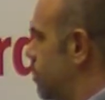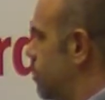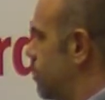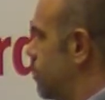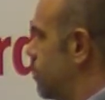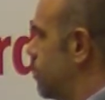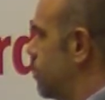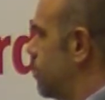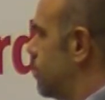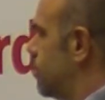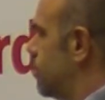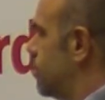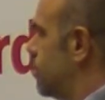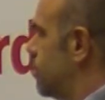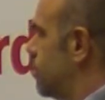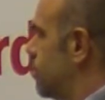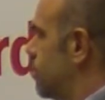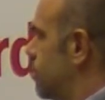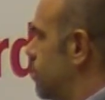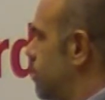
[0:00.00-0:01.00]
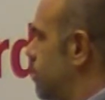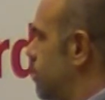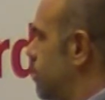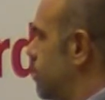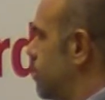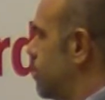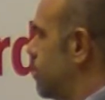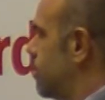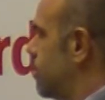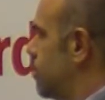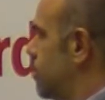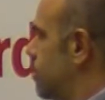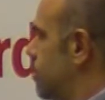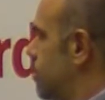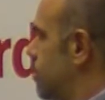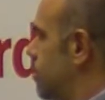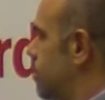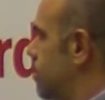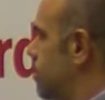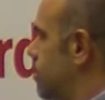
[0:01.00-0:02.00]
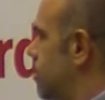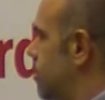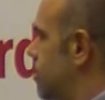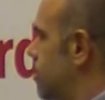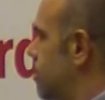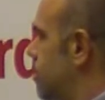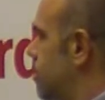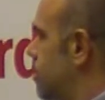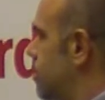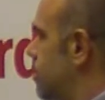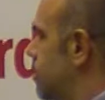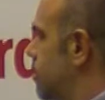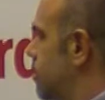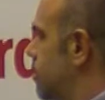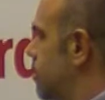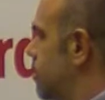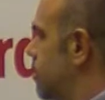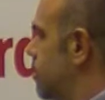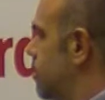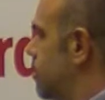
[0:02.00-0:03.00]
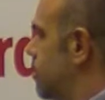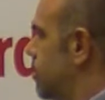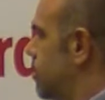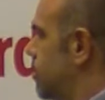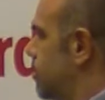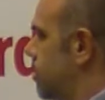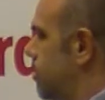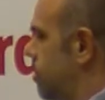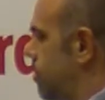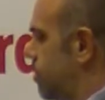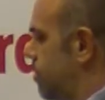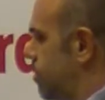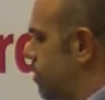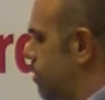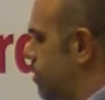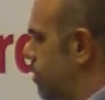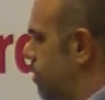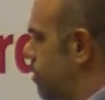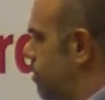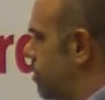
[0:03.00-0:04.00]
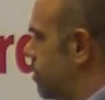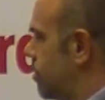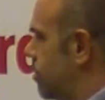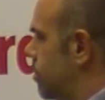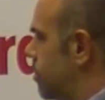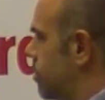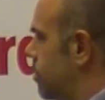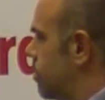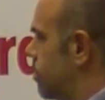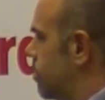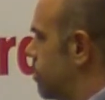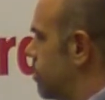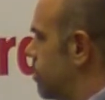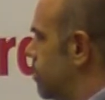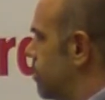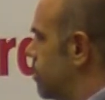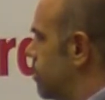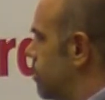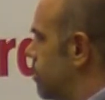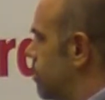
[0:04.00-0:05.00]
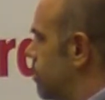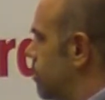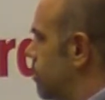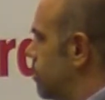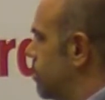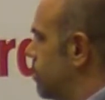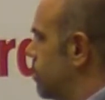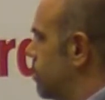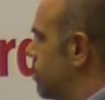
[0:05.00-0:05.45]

(silent)